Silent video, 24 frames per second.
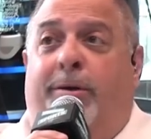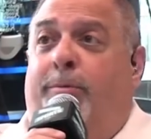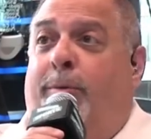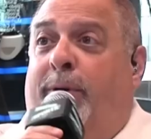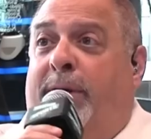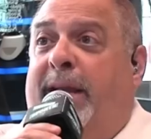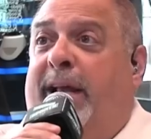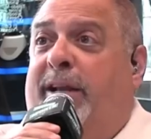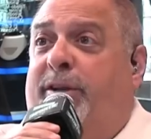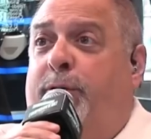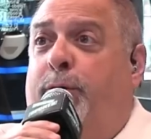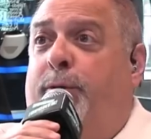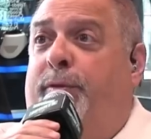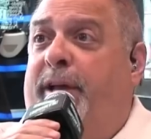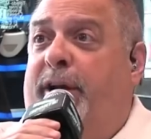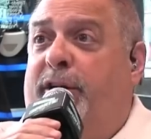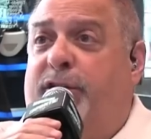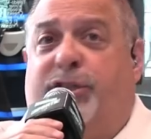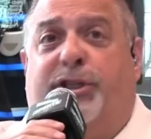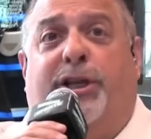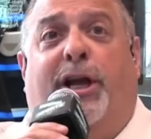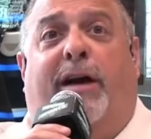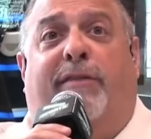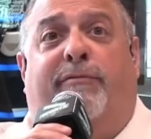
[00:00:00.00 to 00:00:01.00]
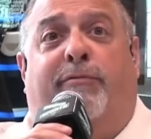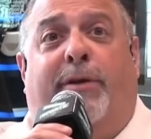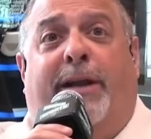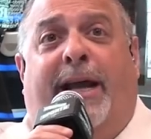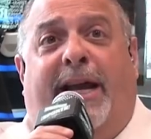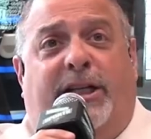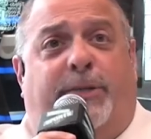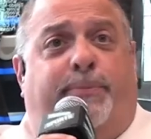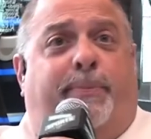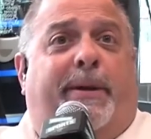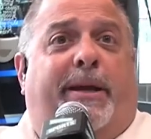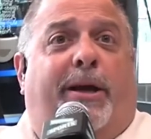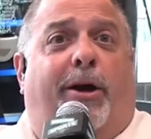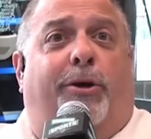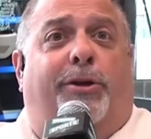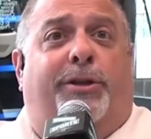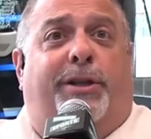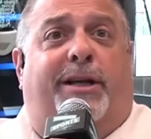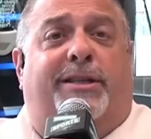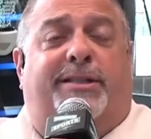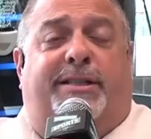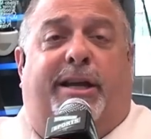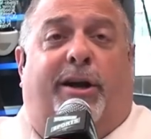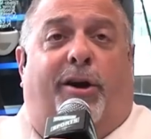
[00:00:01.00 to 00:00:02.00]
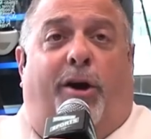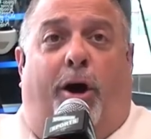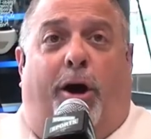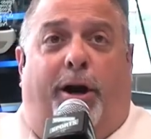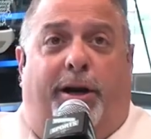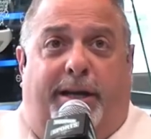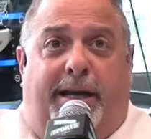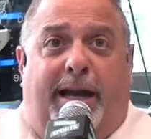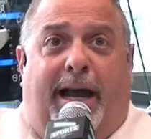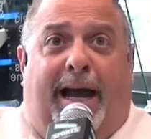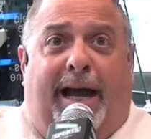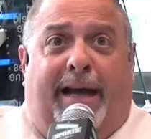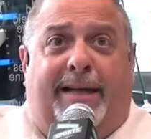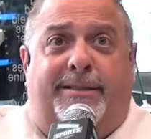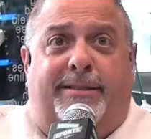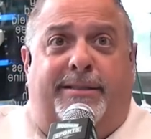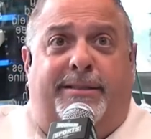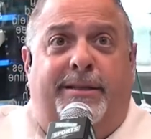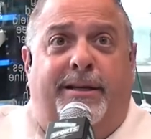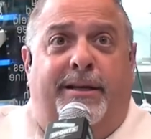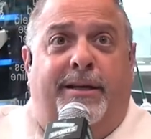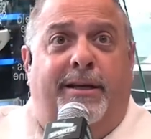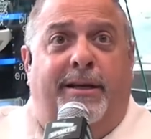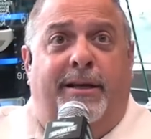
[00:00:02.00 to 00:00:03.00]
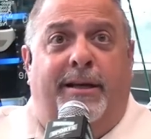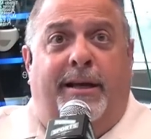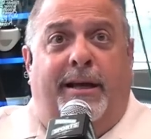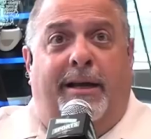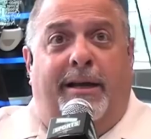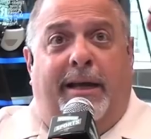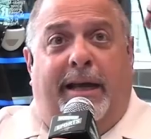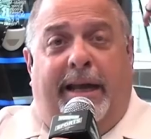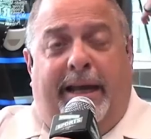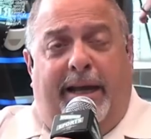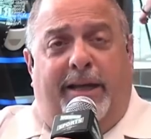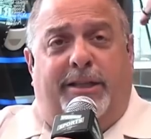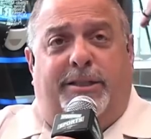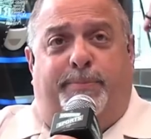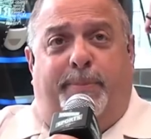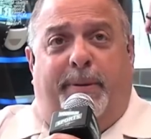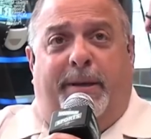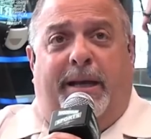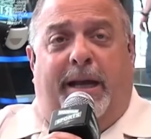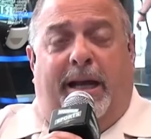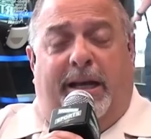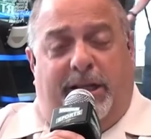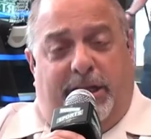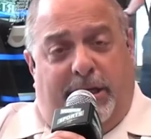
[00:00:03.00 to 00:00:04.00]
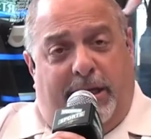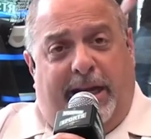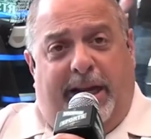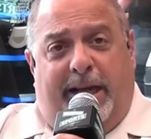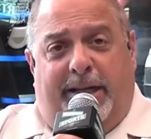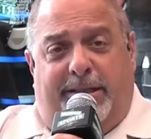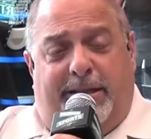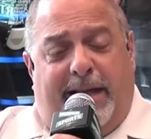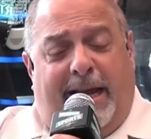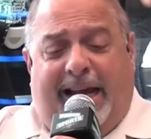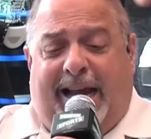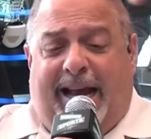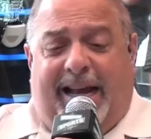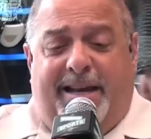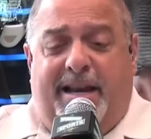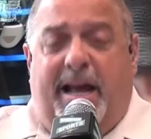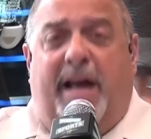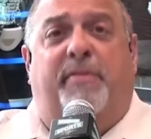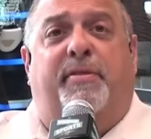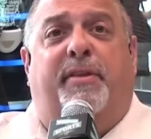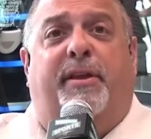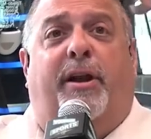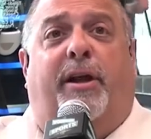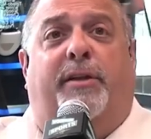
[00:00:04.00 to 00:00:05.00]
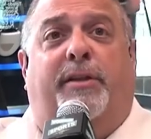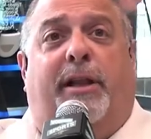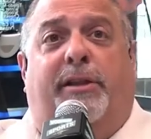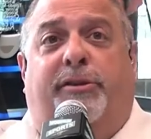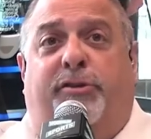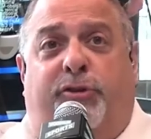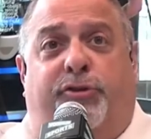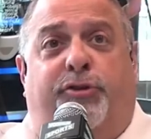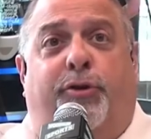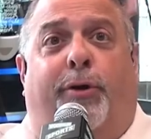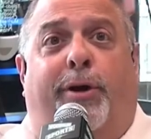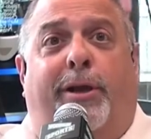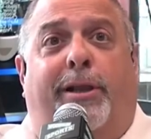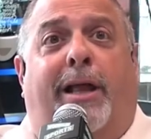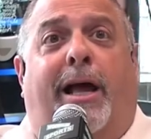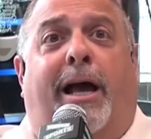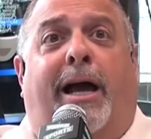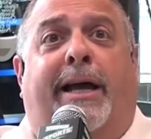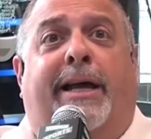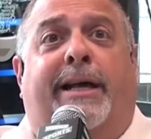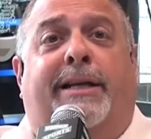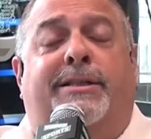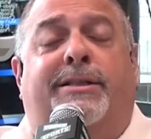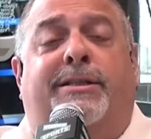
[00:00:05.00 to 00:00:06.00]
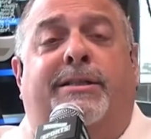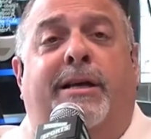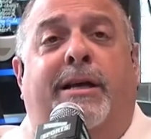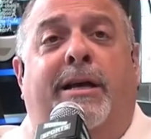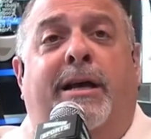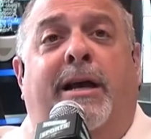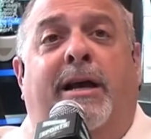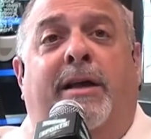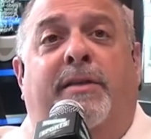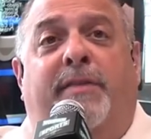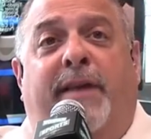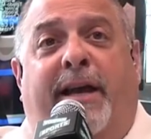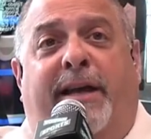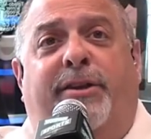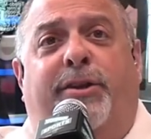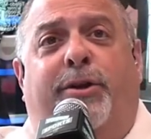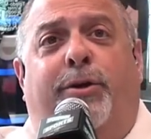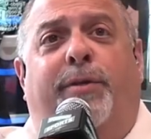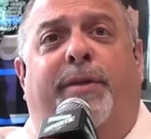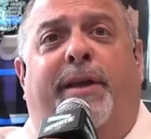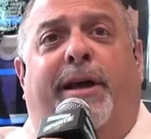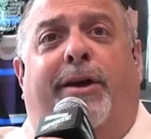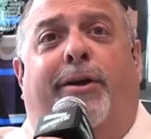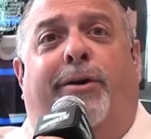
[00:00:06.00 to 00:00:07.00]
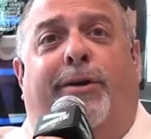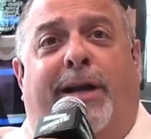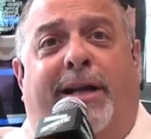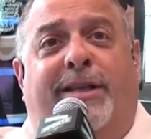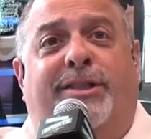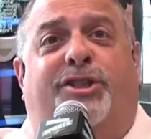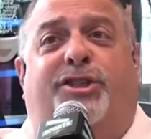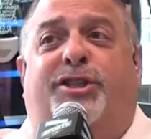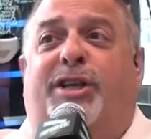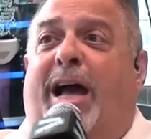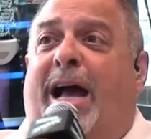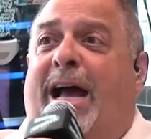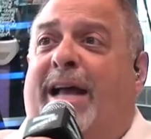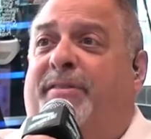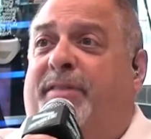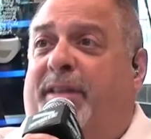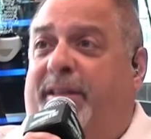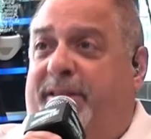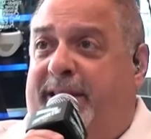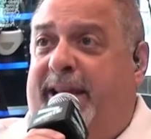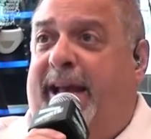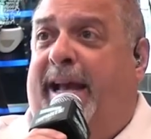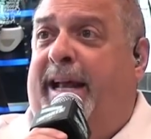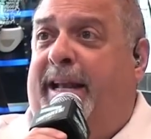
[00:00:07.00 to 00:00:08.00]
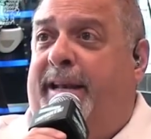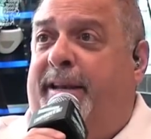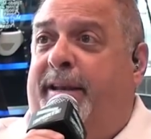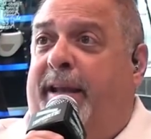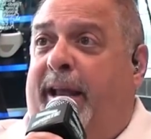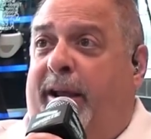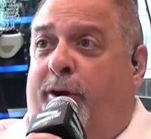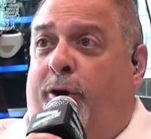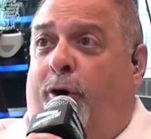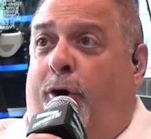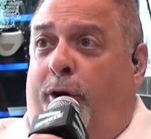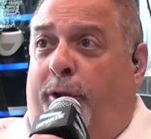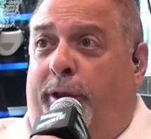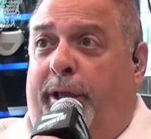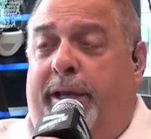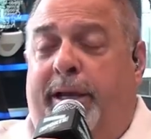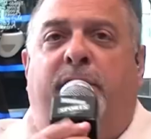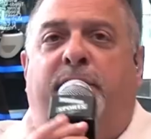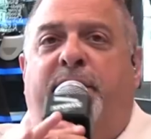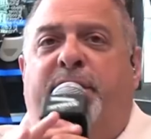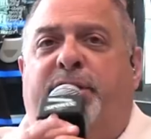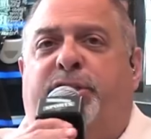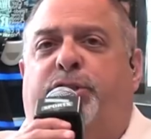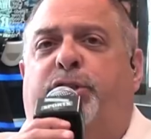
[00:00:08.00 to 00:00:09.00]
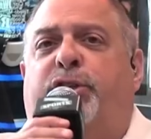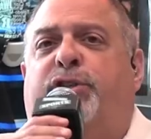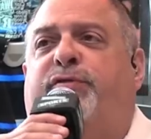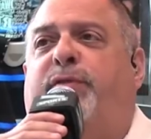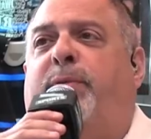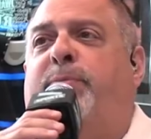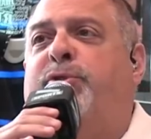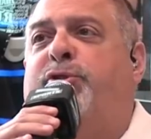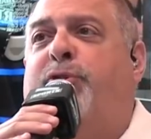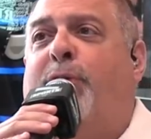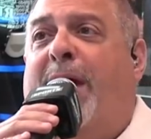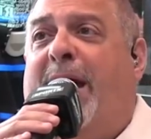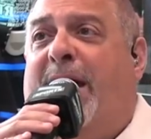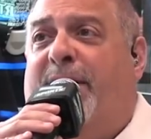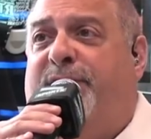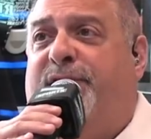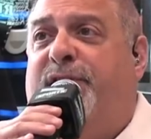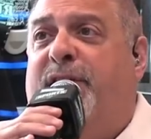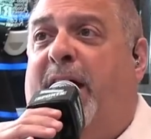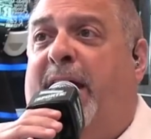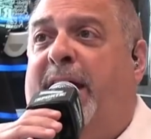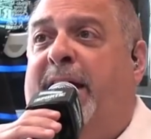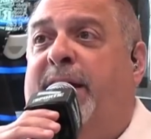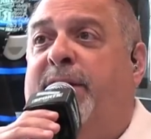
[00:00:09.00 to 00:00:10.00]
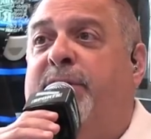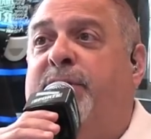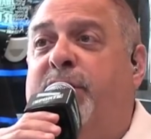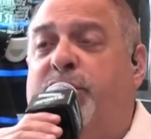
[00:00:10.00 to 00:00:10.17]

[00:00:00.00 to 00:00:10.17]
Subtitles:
When they do their stuff. When HBO does their Hard Knocks, ESPN, they got nothing on the Detroit Lions. They do their Inside the Den, they call it. This is from draft night.